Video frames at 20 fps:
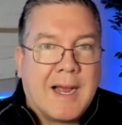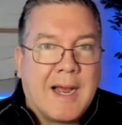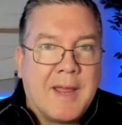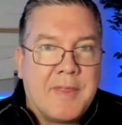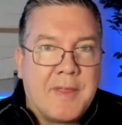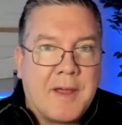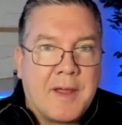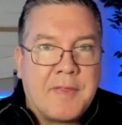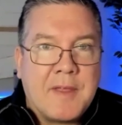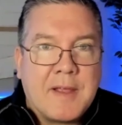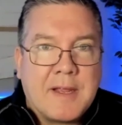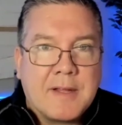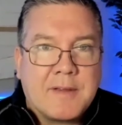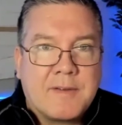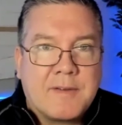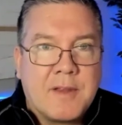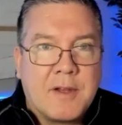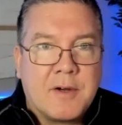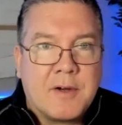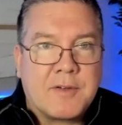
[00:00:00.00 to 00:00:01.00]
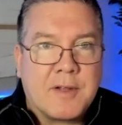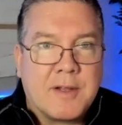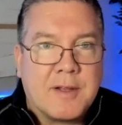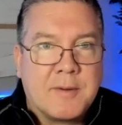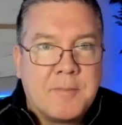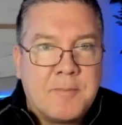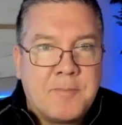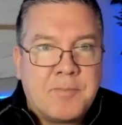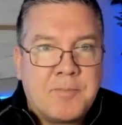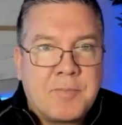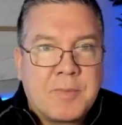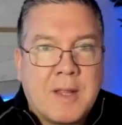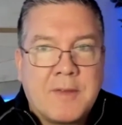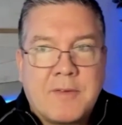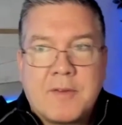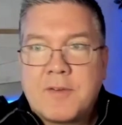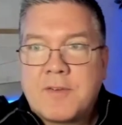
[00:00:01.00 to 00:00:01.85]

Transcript: I, I think it's there's a it's